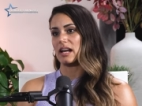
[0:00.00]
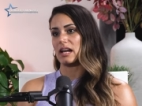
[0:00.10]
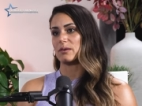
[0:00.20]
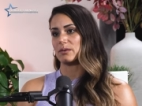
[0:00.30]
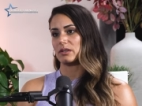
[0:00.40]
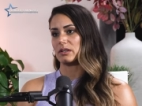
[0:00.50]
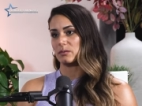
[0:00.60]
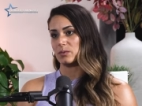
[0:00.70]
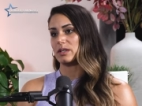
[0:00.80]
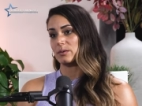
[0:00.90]
I
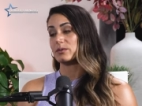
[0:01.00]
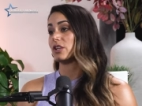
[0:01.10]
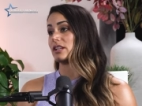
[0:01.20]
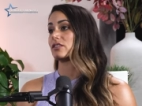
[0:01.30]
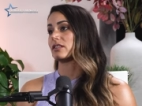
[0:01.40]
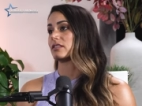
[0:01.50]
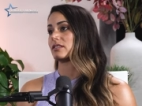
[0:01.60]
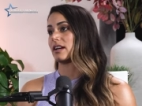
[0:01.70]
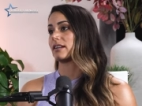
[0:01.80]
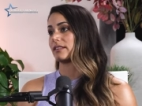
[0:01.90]
really, he changed his
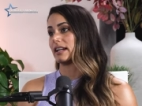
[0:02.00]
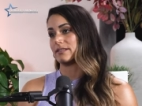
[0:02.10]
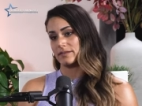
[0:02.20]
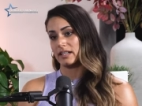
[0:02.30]
entire life.